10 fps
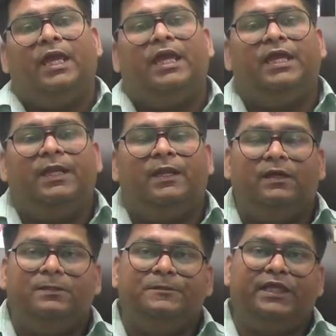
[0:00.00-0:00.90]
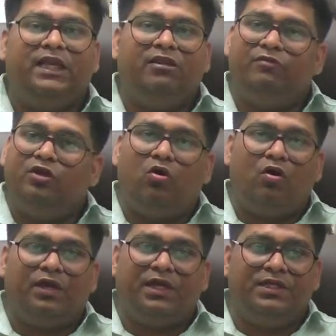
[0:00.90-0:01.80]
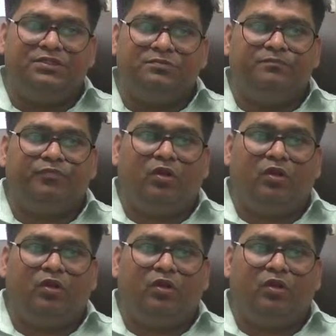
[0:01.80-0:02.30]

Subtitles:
in the living organism.